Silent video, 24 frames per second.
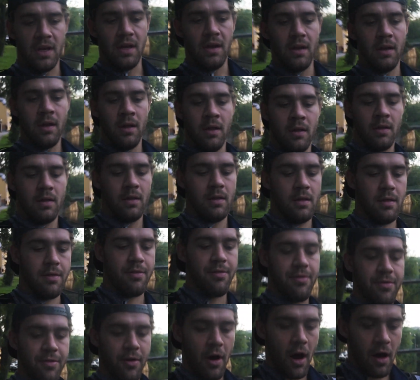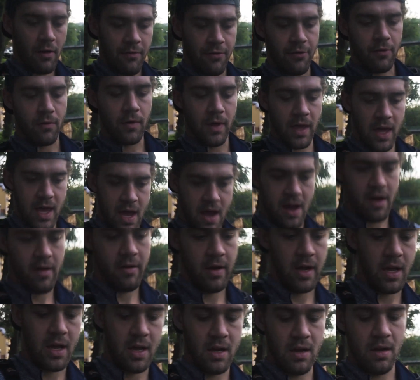and thoughtful and
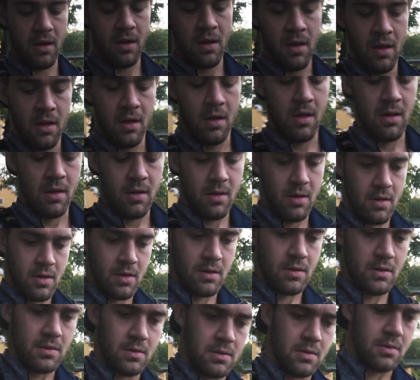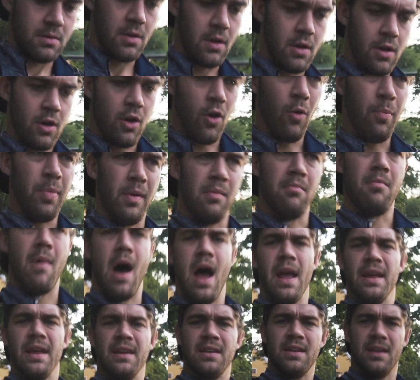caring and
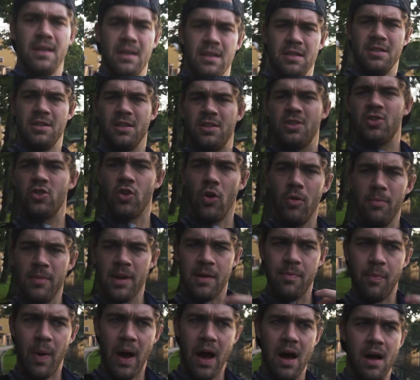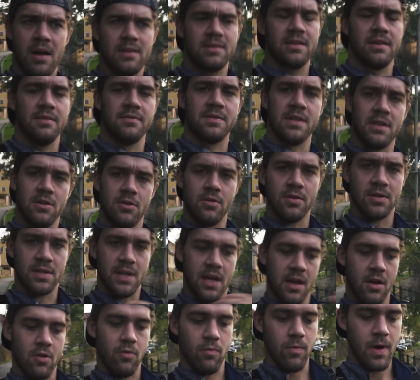open-minded, and just so many positives that you can
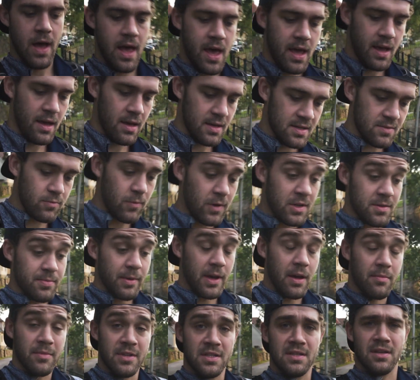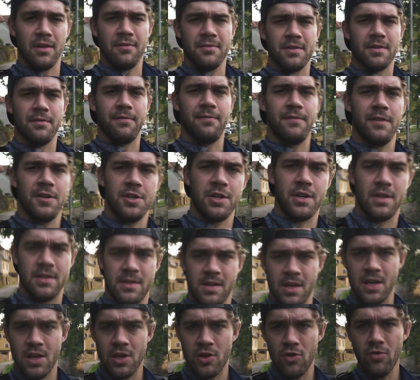take away, as well as becoming self-sufficient as
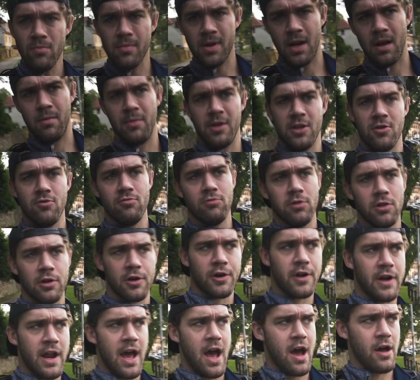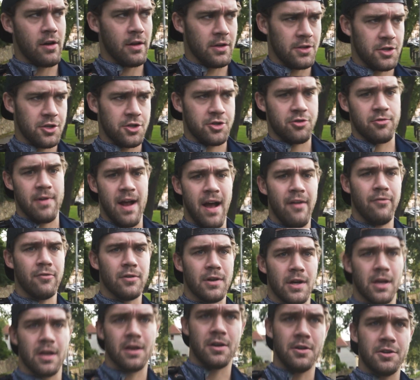a human. I mean, you learn how to travel
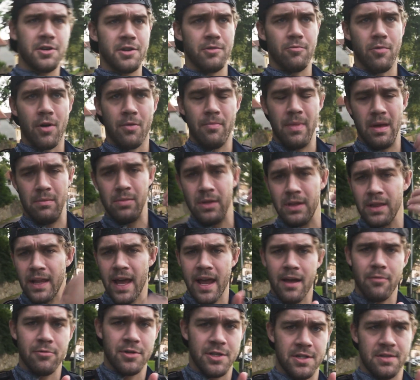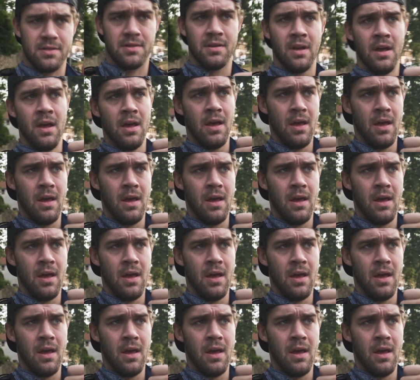in a country where maybe languages